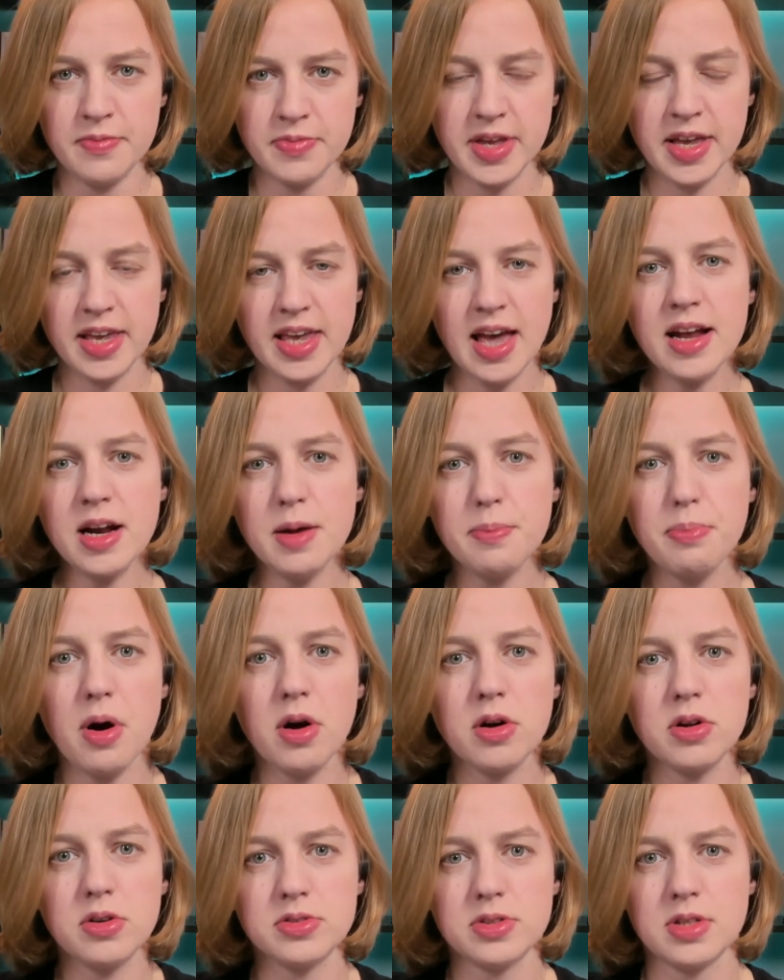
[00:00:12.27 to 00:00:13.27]
It kind of
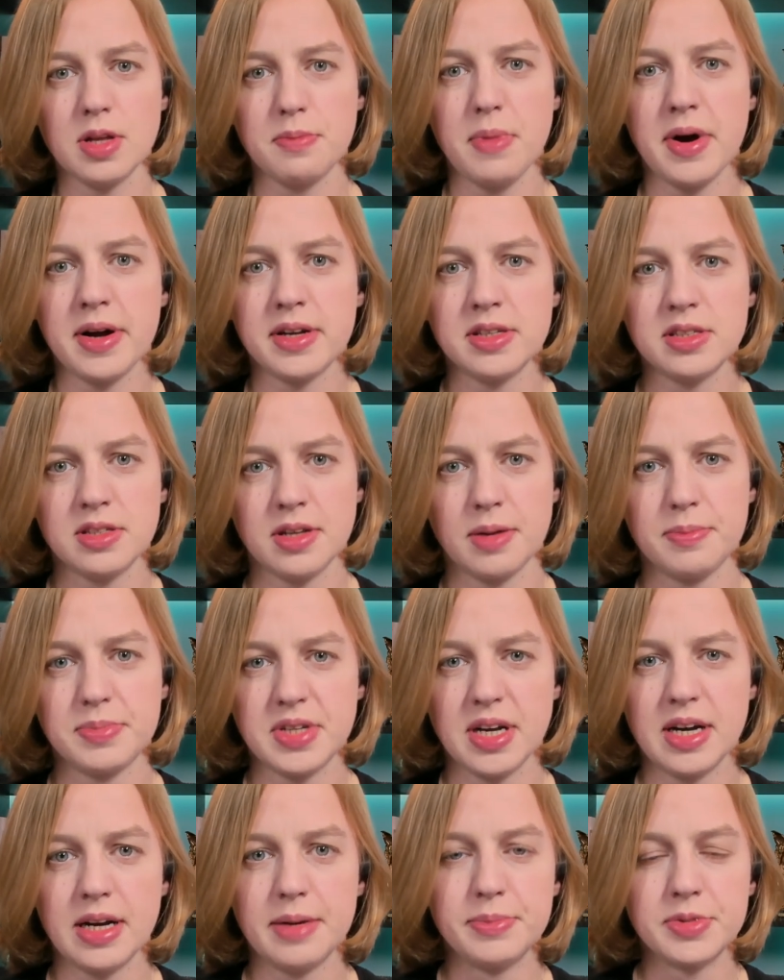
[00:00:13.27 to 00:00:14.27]
boggles the mind
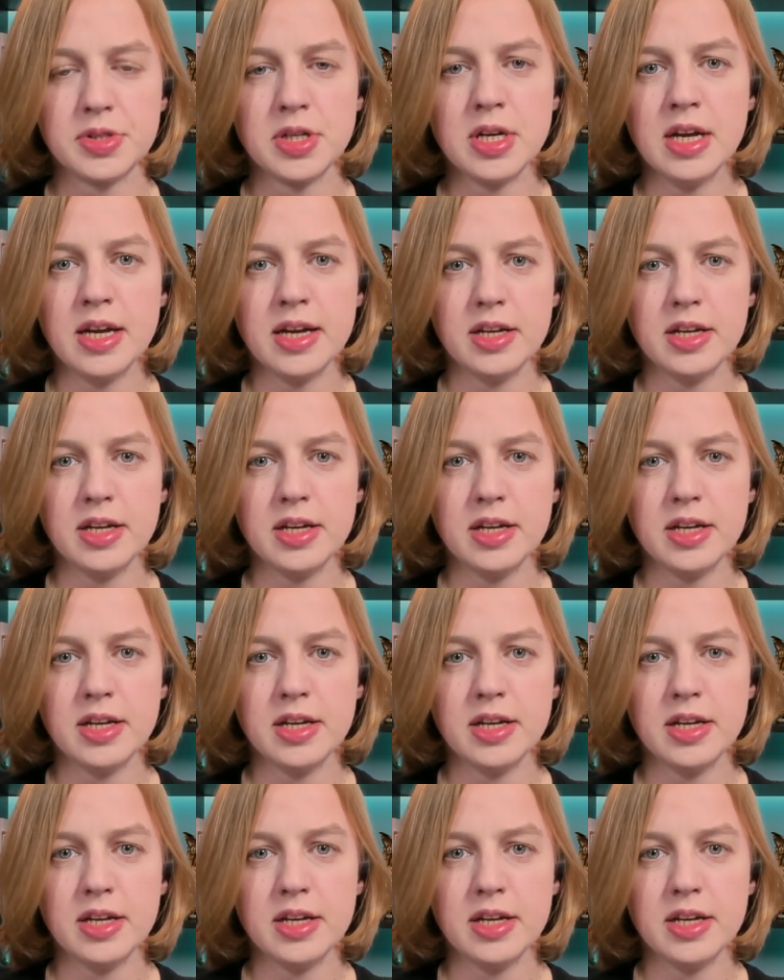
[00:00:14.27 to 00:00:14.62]
sometimes.